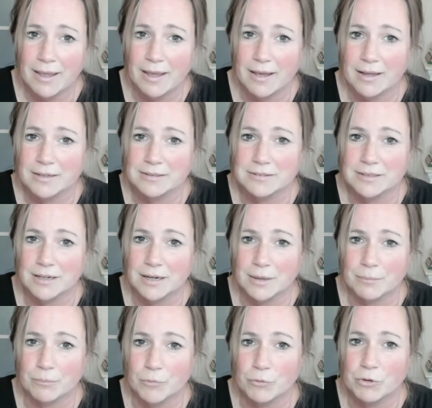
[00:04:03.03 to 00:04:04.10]
And
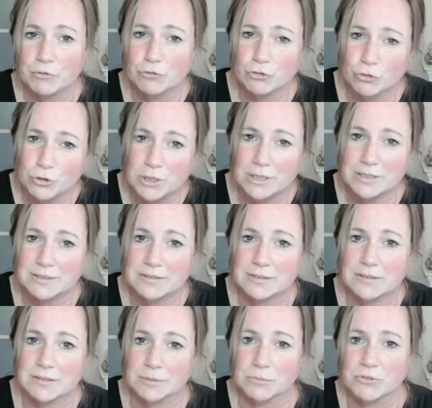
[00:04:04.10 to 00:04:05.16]
we've
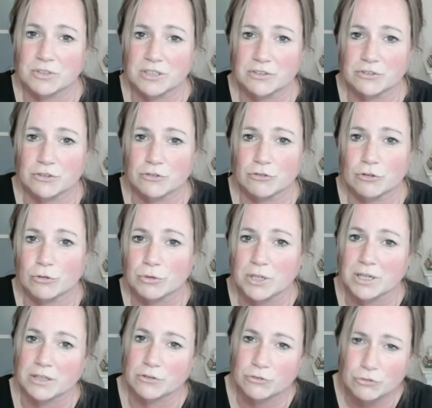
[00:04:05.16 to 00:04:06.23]
shortlisted some sessions
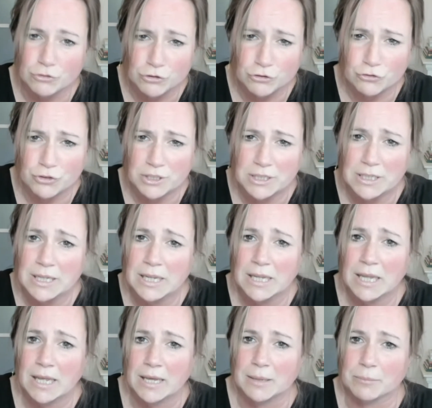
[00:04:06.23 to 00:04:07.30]
looking at surgery
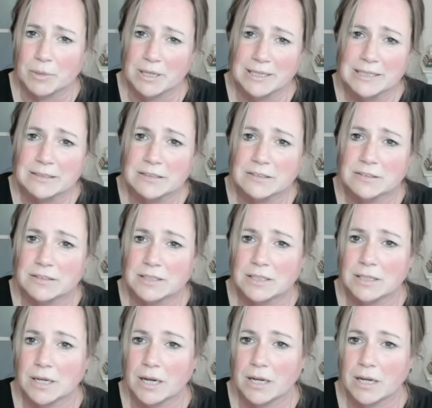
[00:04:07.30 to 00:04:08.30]
and malignancy.